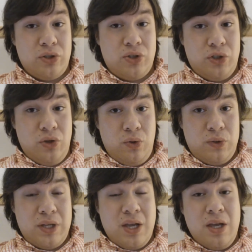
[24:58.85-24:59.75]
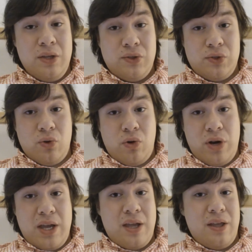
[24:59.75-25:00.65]
Seuss
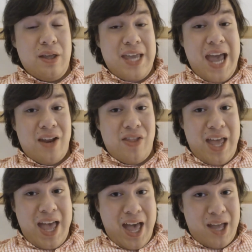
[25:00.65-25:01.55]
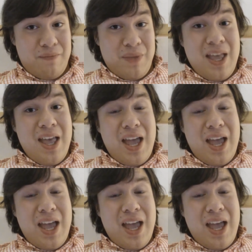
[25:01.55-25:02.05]
story, Cat in the Hat.